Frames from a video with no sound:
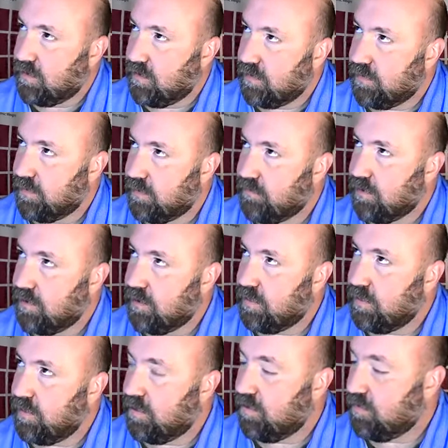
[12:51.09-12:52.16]
I think of any of the
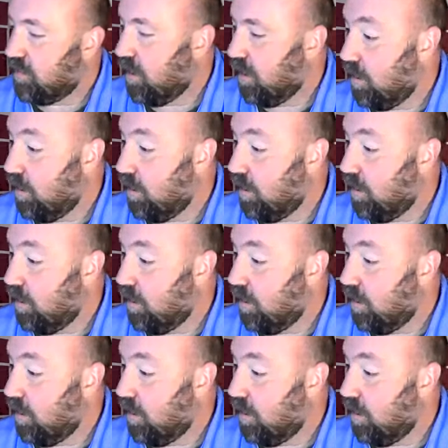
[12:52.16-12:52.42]
others.